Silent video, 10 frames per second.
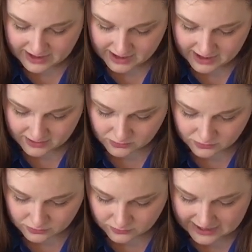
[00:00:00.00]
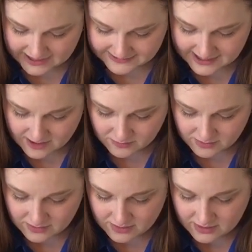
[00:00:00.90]
And glue that down
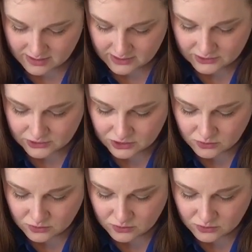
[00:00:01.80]
to